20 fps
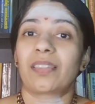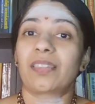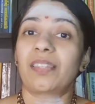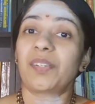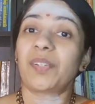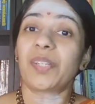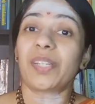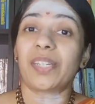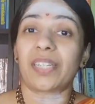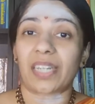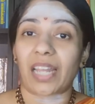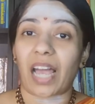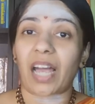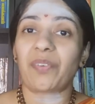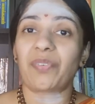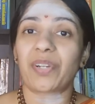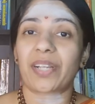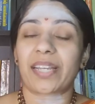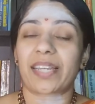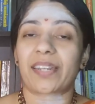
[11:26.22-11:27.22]

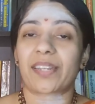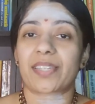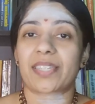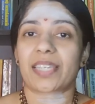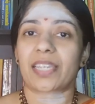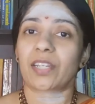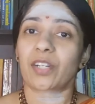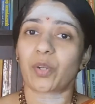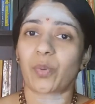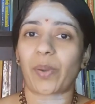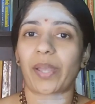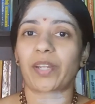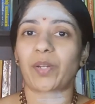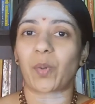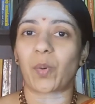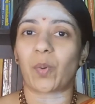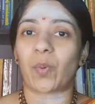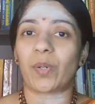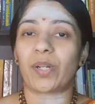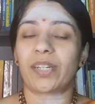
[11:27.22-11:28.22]
Thirunavukarasar, quite
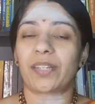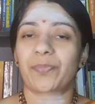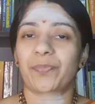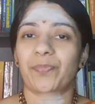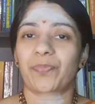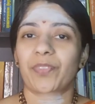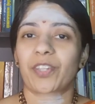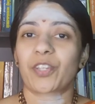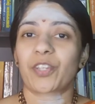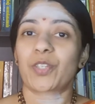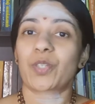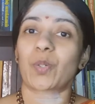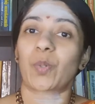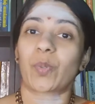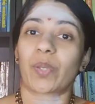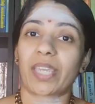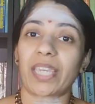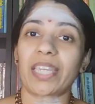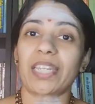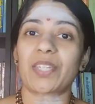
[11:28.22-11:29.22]
old, so
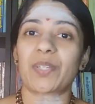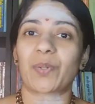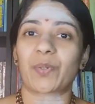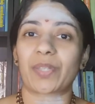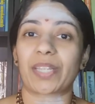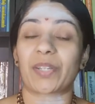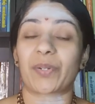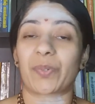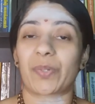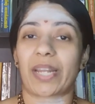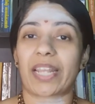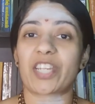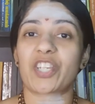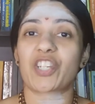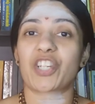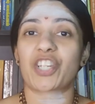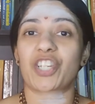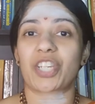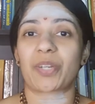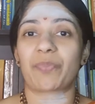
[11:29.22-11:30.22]
he took the
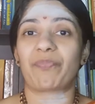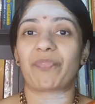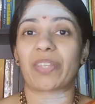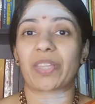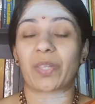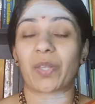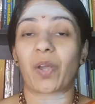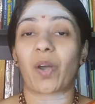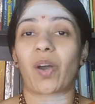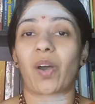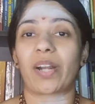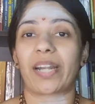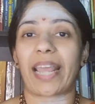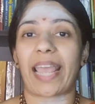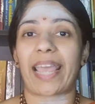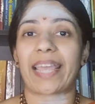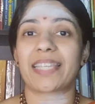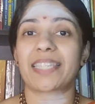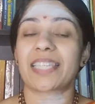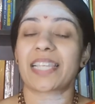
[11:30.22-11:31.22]
relationship with God
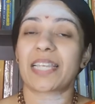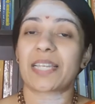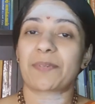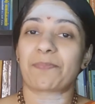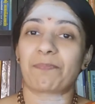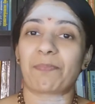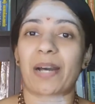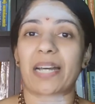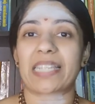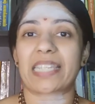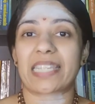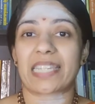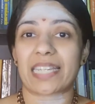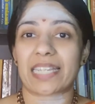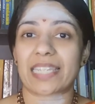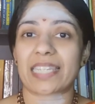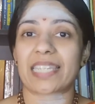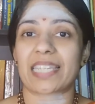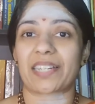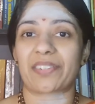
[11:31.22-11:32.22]
as
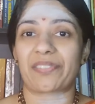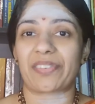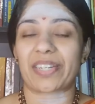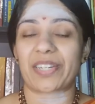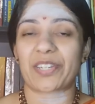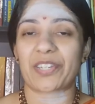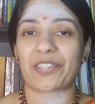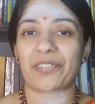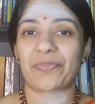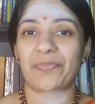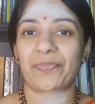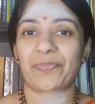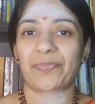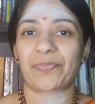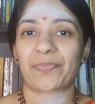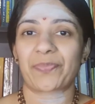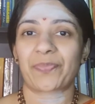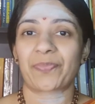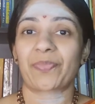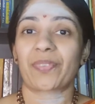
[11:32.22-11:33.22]
master servant.
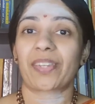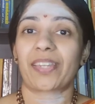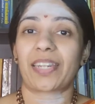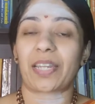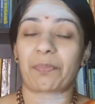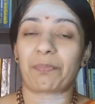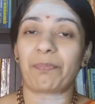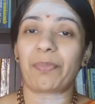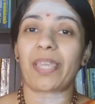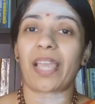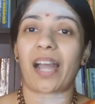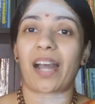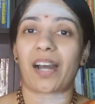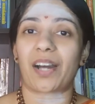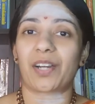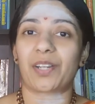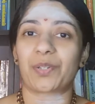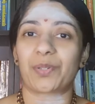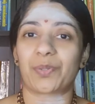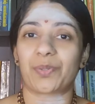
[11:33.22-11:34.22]
Nambi
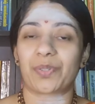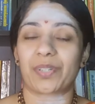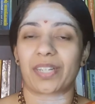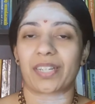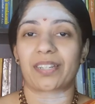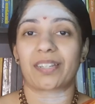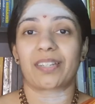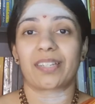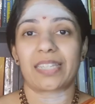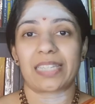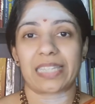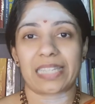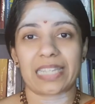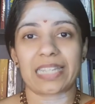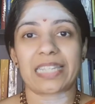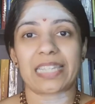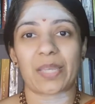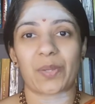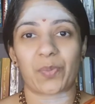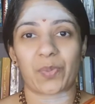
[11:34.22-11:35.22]
Arurar,
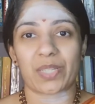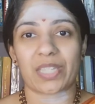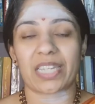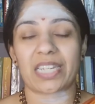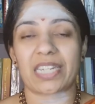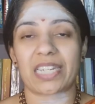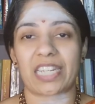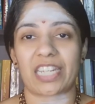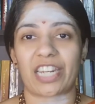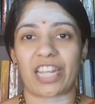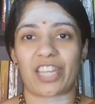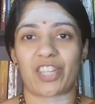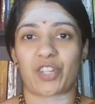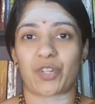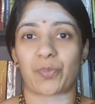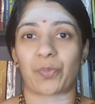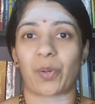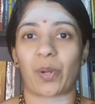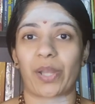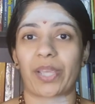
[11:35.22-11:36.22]
since he was a
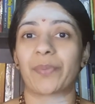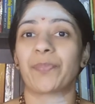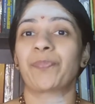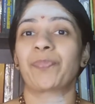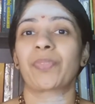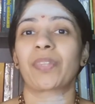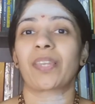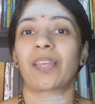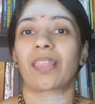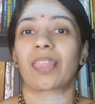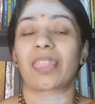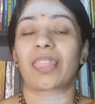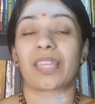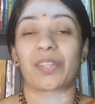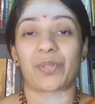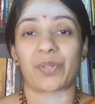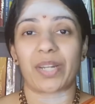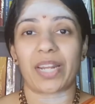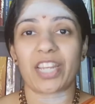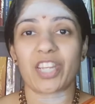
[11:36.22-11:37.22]
teenage boy,
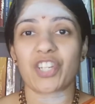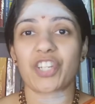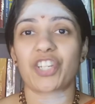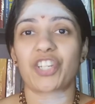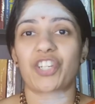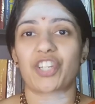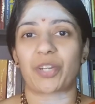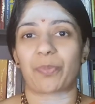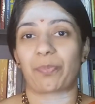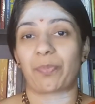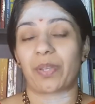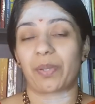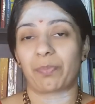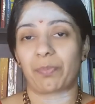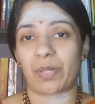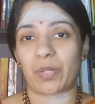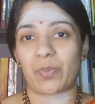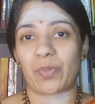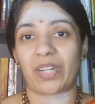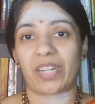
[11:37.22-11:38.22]
the relationship
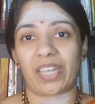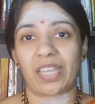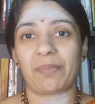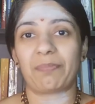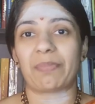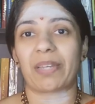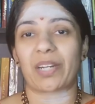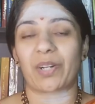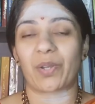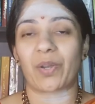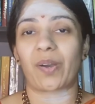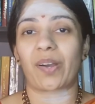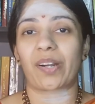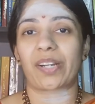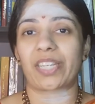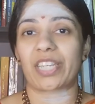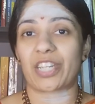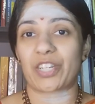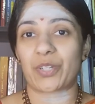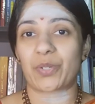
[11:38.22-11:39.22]
between him and
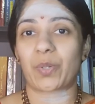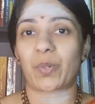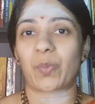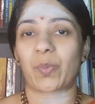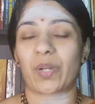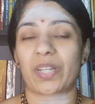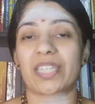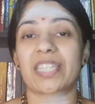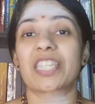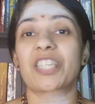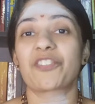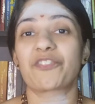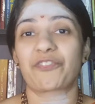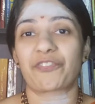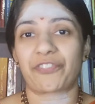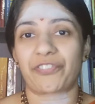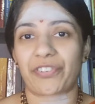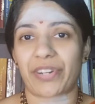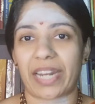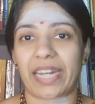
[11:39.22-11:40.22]
God he took was
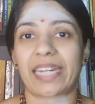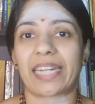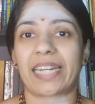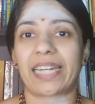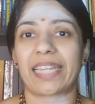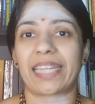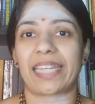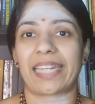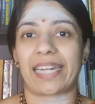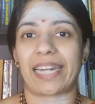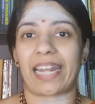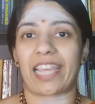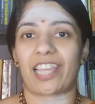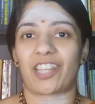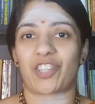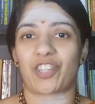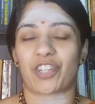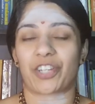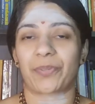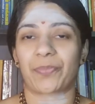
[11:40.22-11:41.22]
friendly in
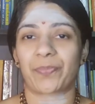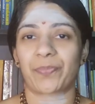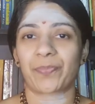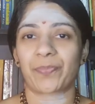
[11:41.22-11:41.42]
nature.